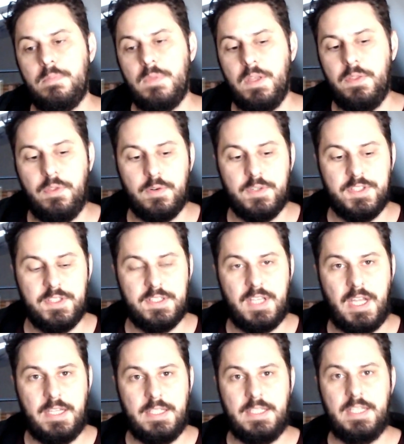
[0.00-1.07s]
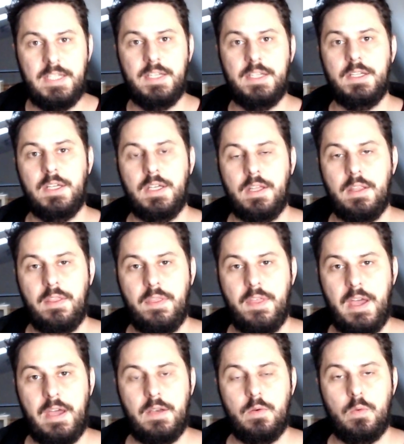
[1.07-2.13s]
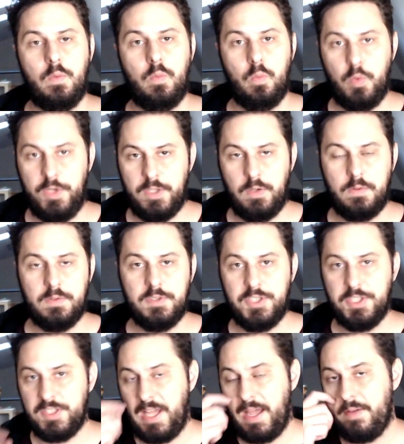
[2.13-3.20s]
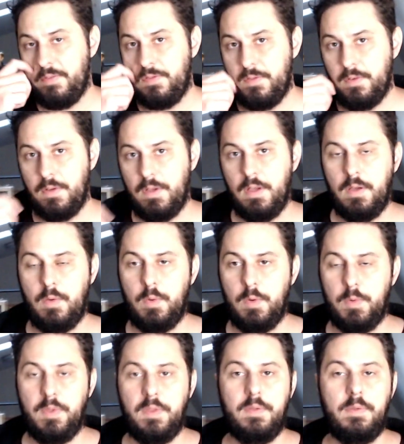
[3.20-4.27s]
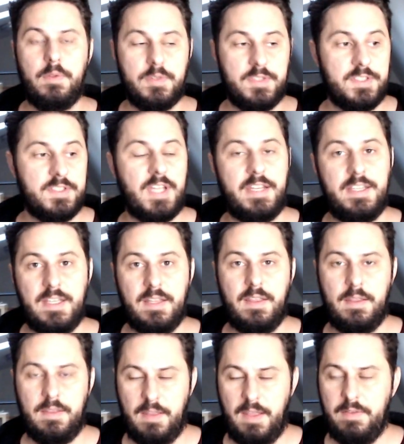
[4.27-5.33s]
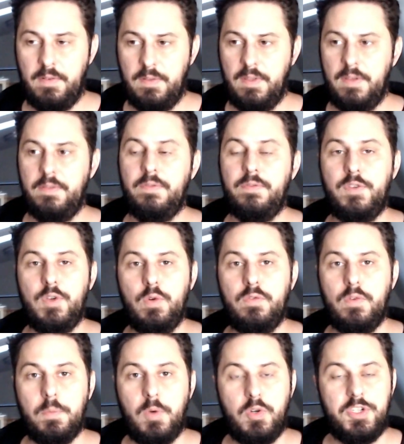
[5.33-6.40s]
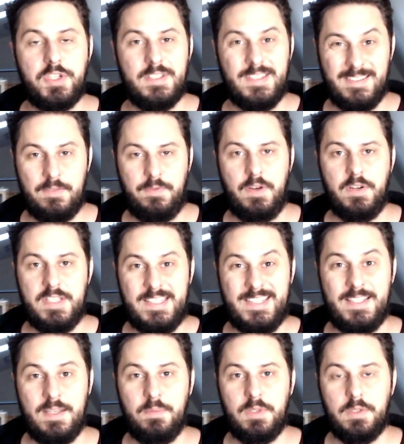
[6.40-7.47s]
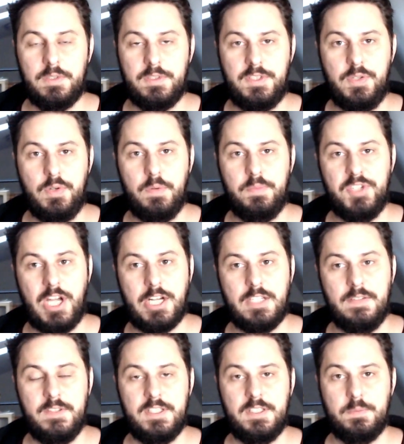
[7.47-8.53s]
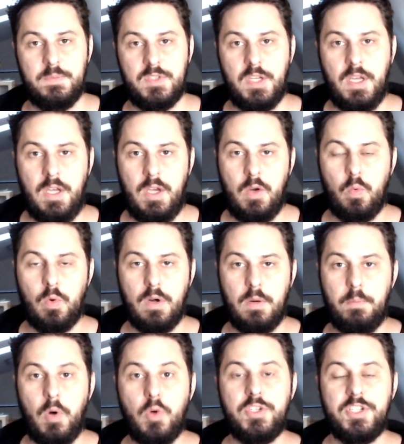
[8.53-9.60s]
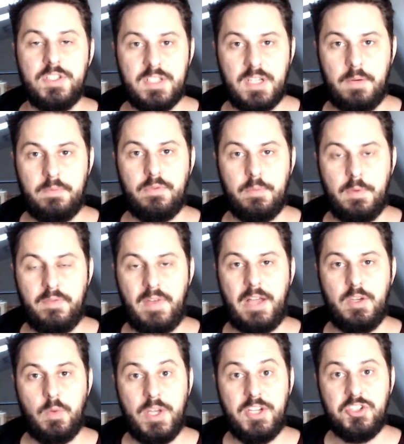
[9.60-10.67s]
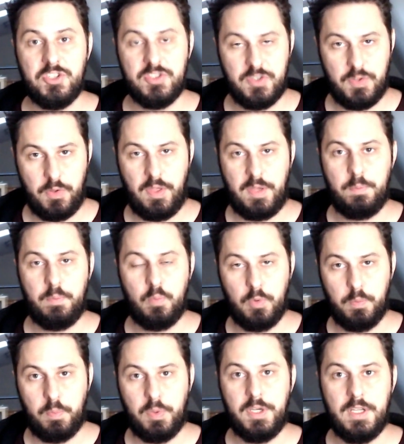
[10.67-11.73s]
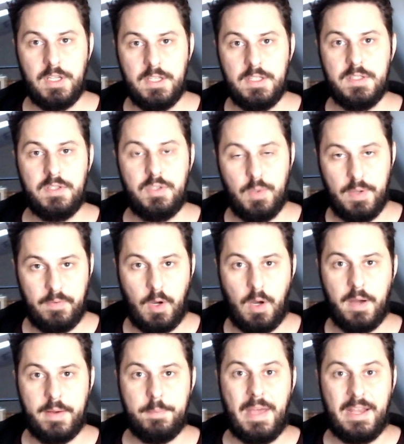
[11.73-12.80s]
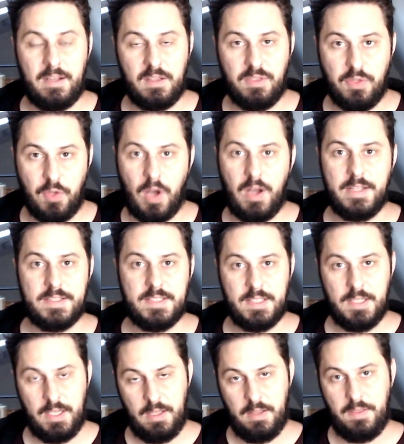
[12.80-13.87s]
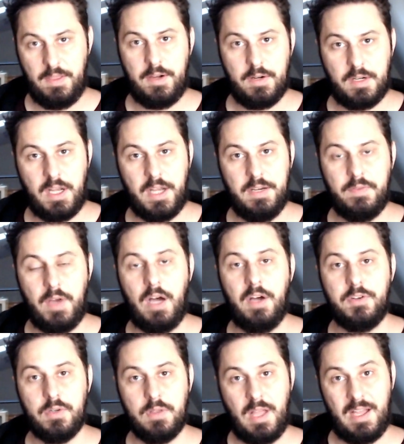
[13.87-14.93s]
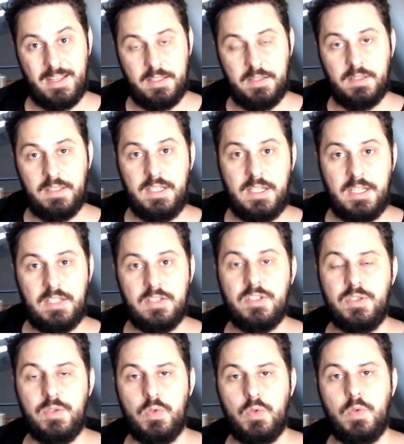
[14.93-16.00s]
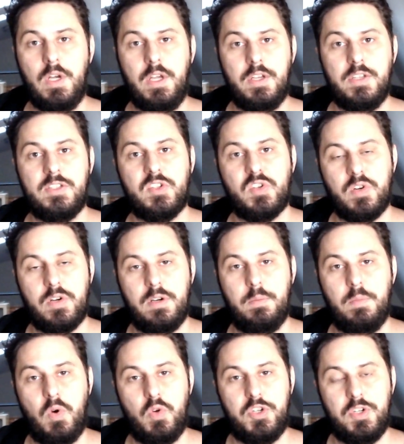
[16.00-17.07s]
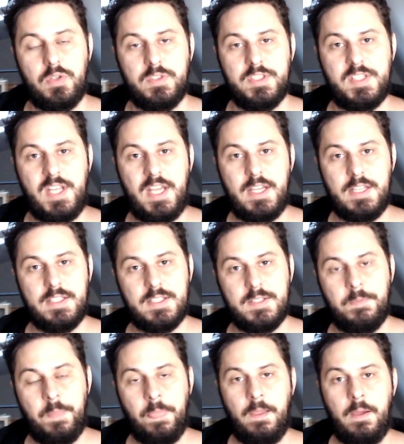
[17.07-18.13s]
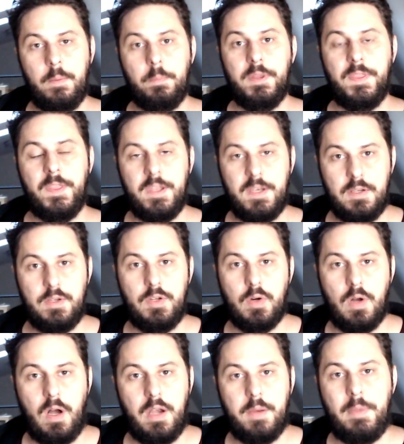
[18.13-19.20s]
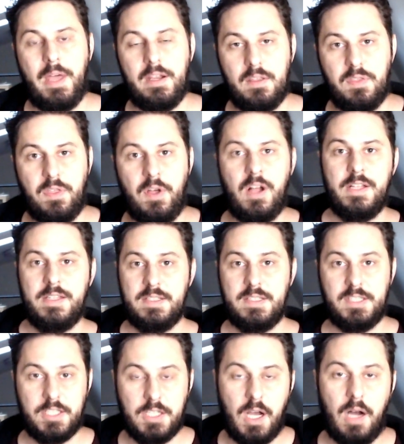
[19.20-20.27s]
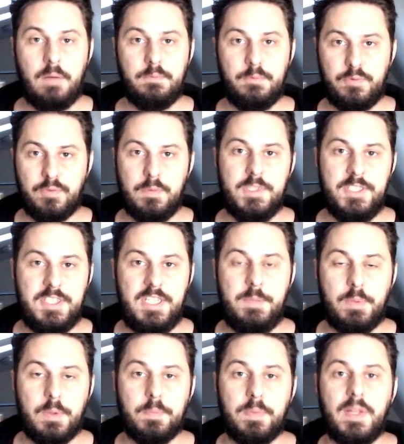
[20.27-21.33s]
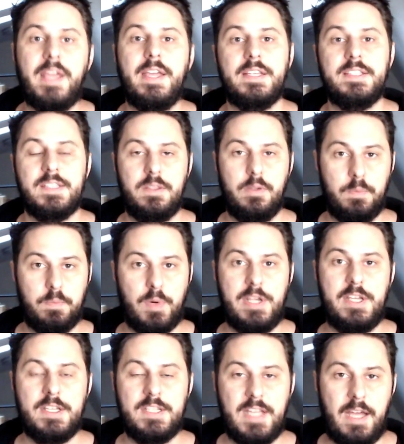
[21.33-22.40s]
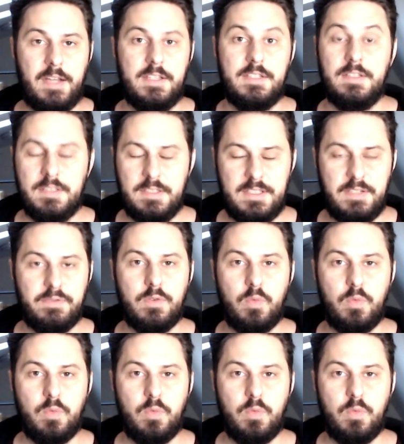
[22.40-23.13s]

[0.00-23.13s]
there's this idea that we don't just have, there's this idea that they have a view of emotions is very similar to objectivism's, where emotions come from evaluations, that they will put it in, you have automatic thoughts that are kind of underlying and leading to certain emotional states, but that your automatic thoughts come from a deeper place, and they'll break it down in different